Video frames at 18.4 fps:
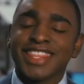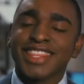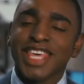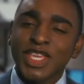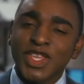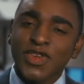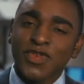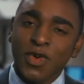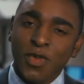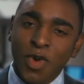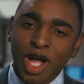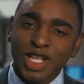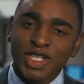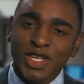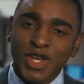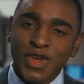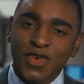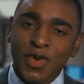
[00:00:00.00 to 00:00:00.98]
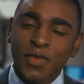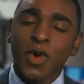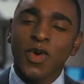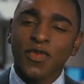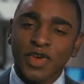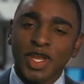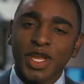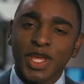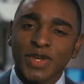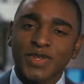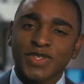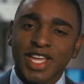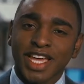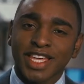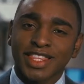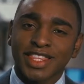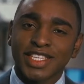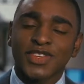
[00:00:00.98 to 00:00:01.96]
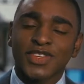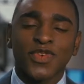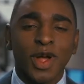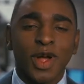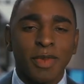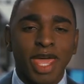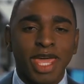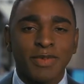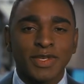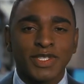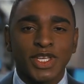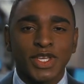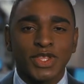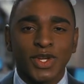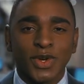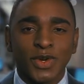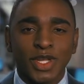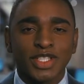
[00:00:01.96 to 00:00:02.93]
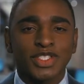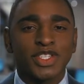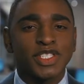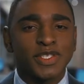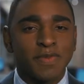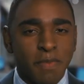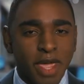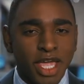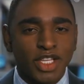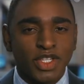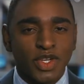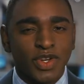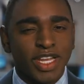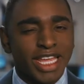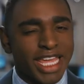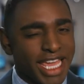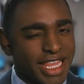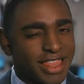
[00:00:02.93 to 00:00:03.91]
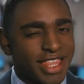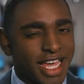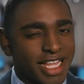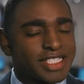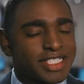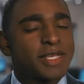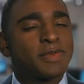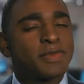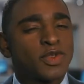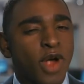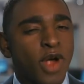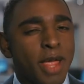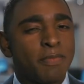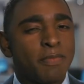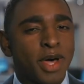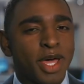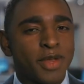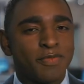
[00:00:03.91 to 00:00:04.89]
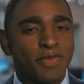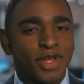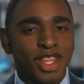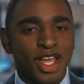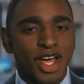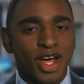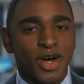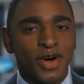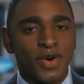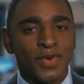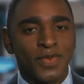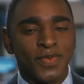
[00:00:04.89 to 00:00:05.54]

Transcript: Thank you for watching. For more videos like this from ABC 30, just make sure to hit that subscribe button below.